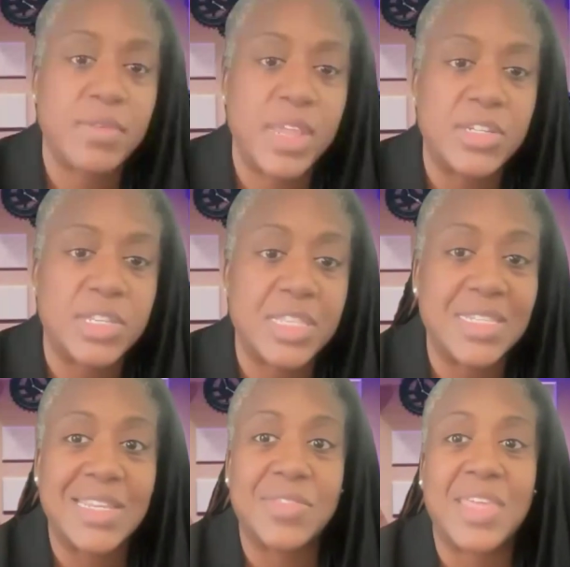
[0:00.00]
Foundation. This
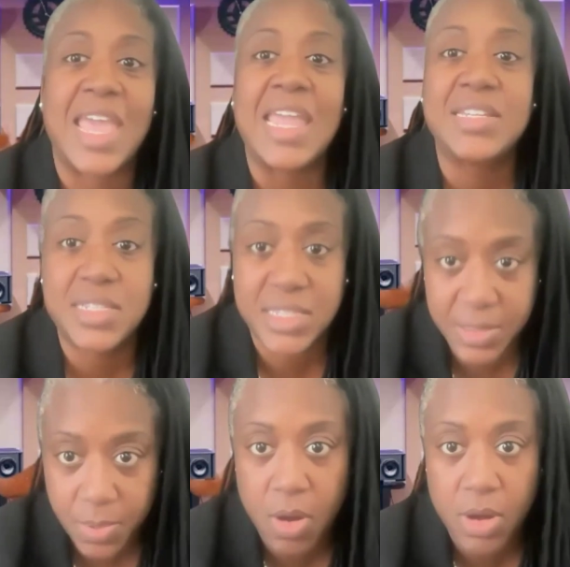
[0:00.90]
is now the
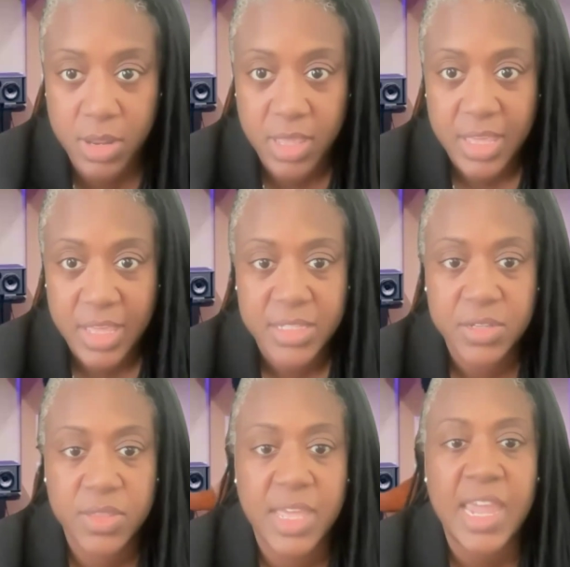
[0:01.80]
agency part.
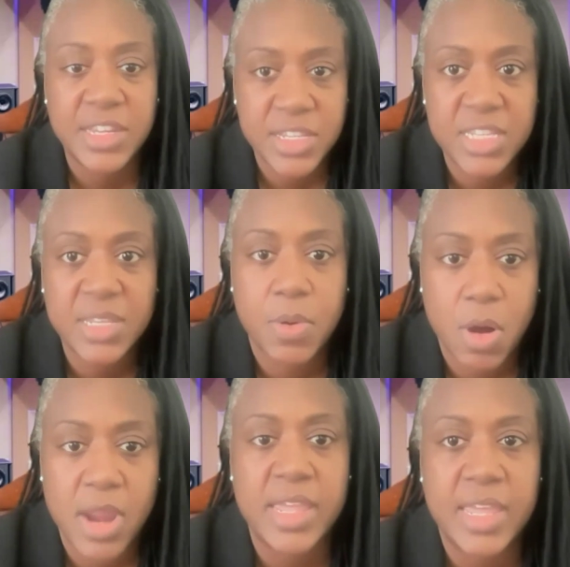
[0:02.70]
So the agency
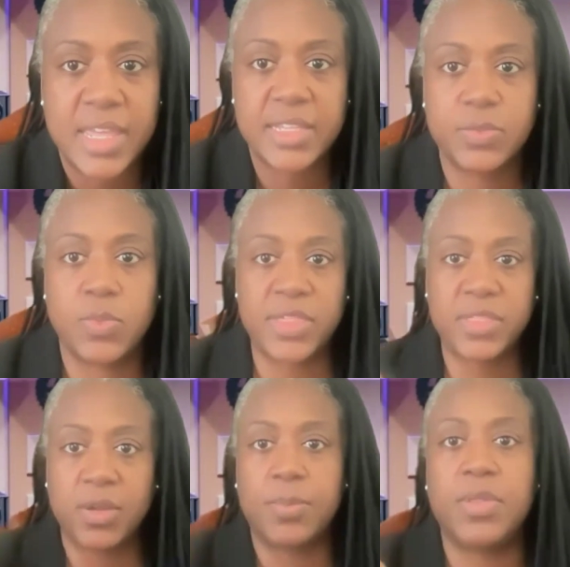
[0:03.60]
part is
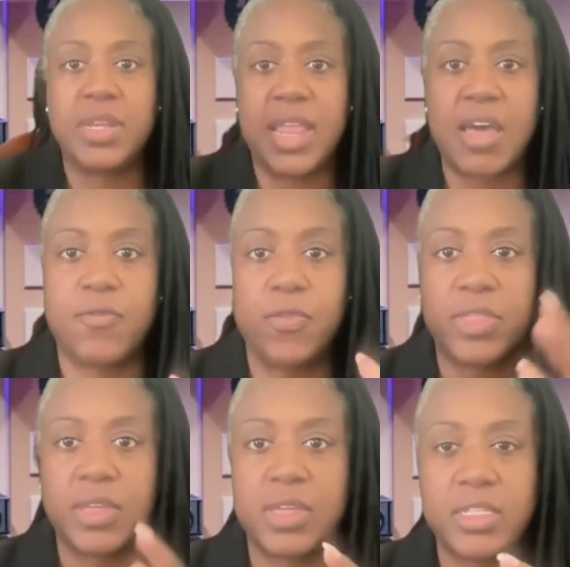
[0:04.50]
what they're building out
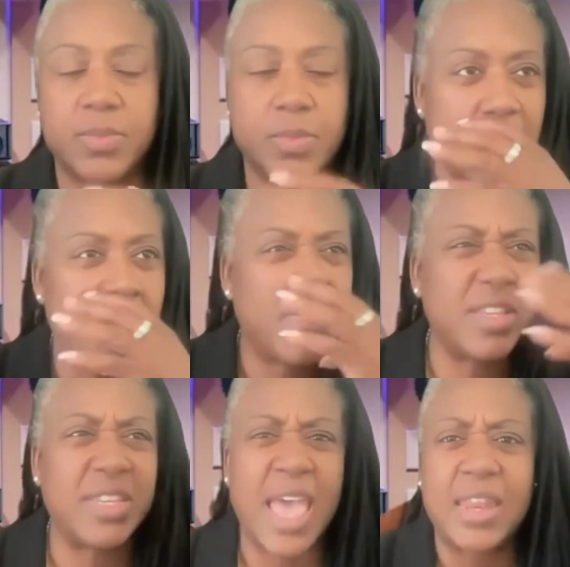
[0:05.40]
for the customers. All
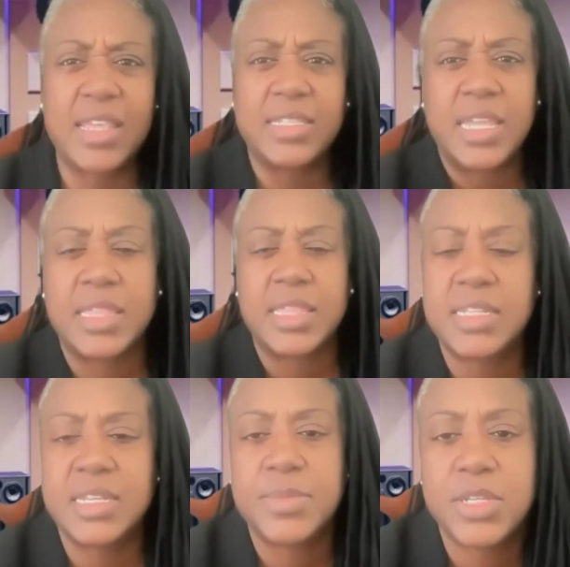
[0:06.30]
the data is in the
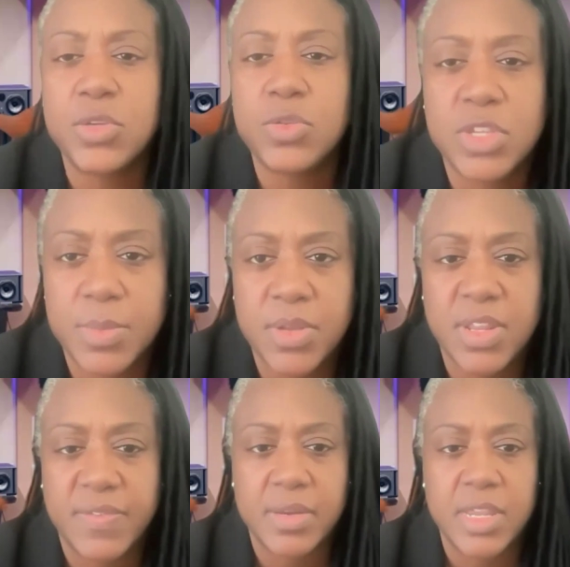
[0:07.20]
TMT Youth
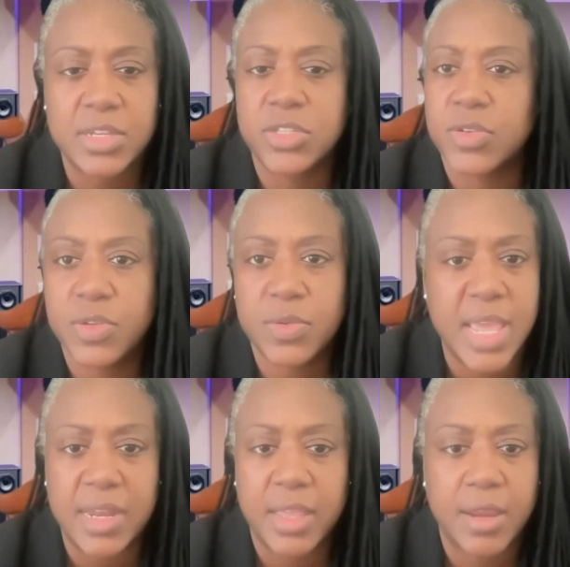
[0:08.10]
Community Foundation, so it's no
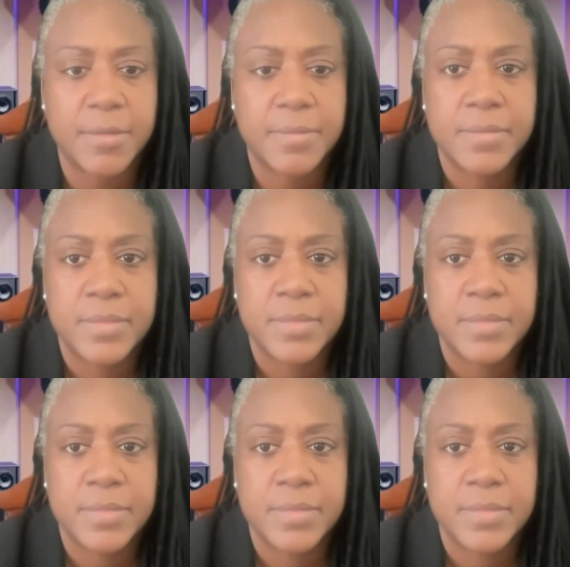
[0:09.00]
data there.